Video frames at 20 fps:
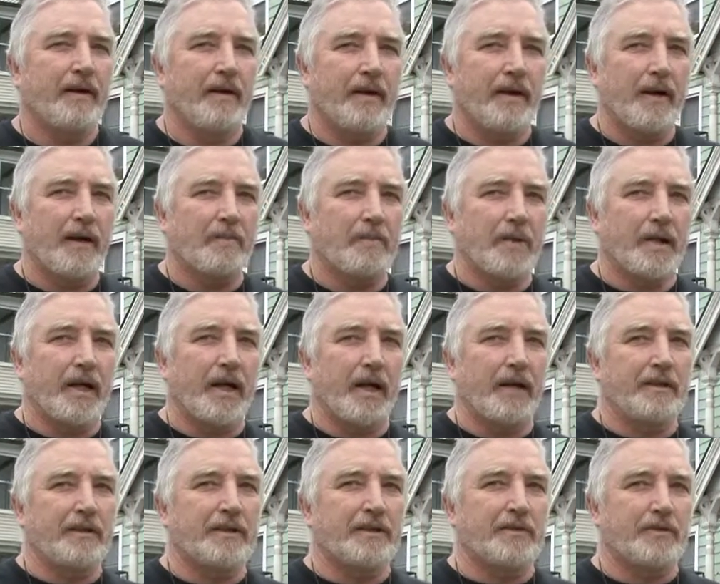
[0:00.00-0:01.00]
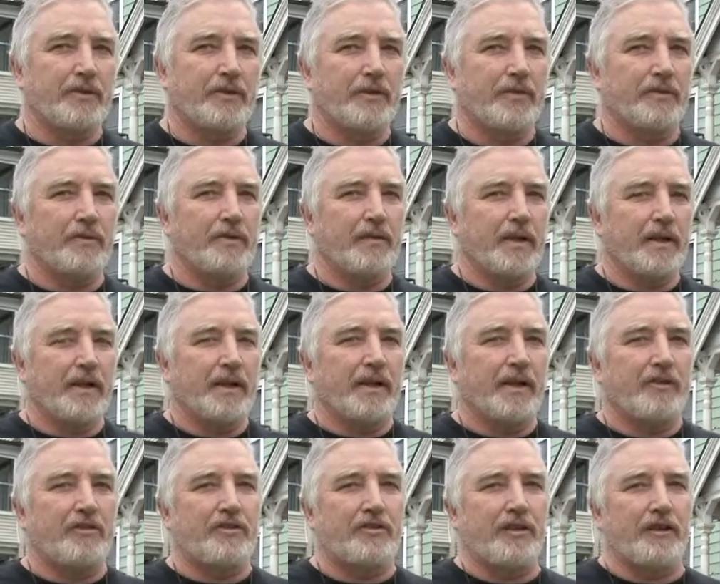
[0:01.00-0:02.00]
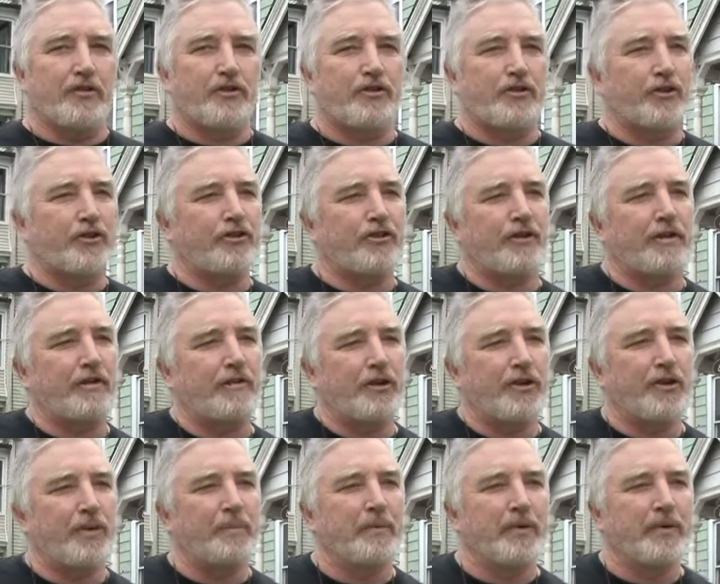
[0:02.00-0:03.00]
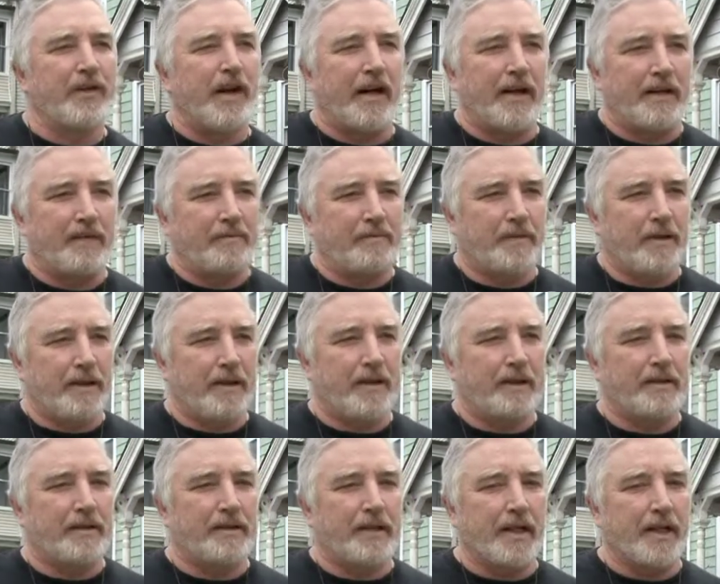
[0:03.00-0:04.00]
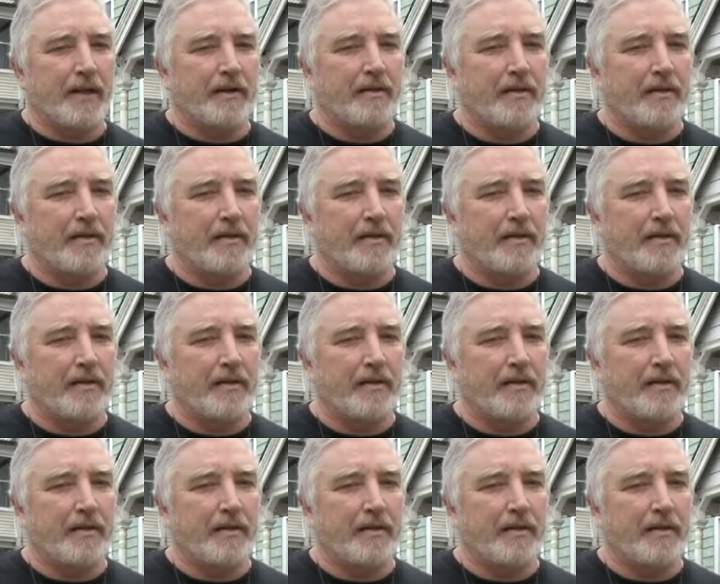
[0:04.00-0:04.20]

Again, it's the assertion of a human right, and